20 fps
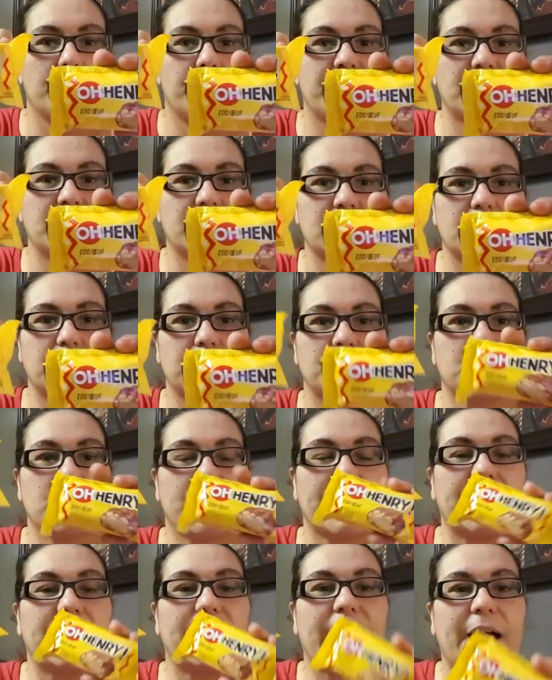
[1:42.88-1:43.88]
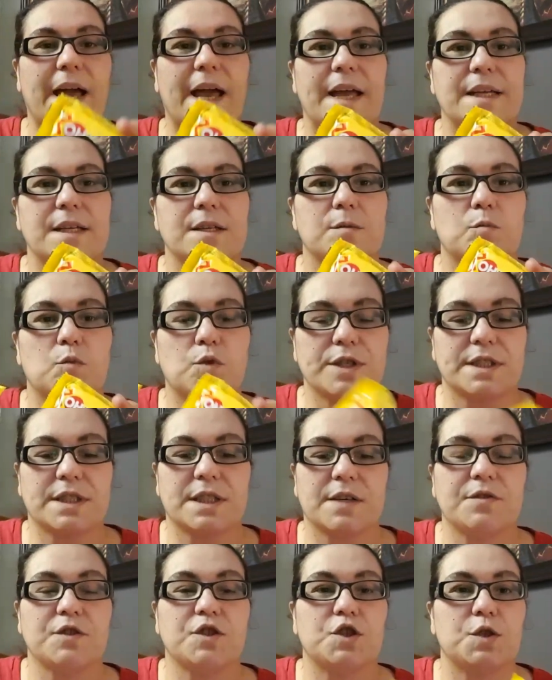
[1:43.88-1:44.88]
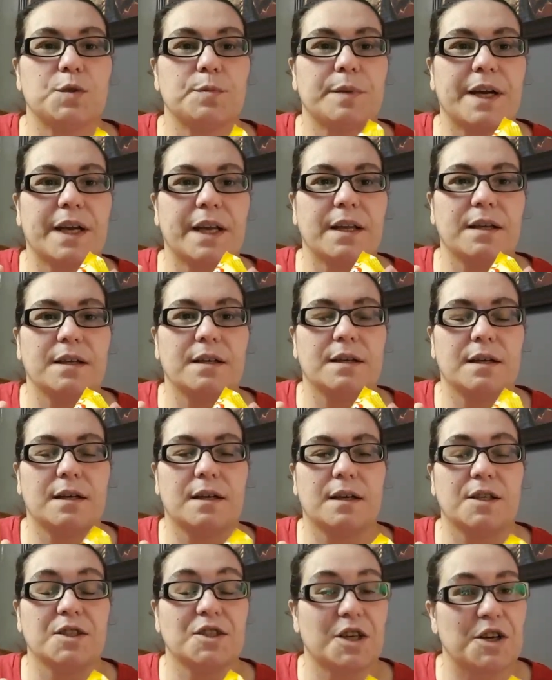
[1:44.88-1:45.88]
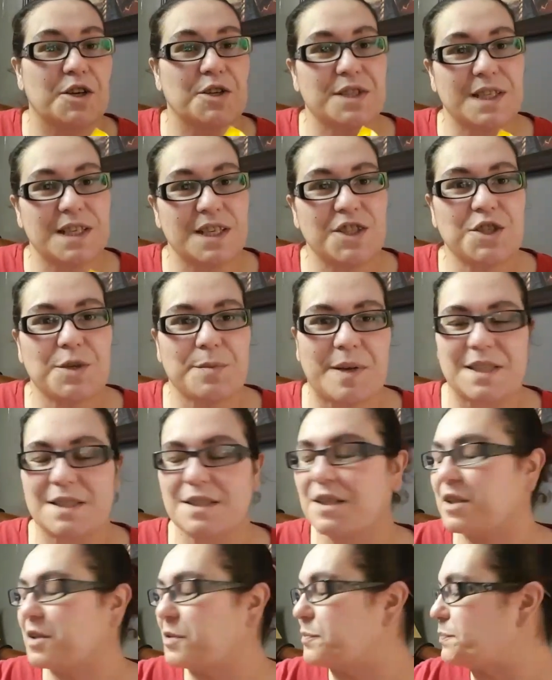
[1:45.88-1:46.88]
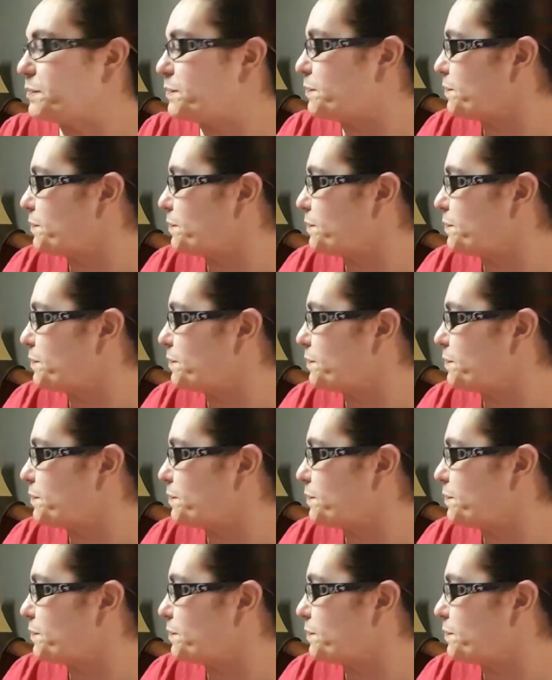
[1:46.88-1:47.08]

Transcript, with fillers: Pick this up so I could add more stuff to my uh, daughter's Easter basket.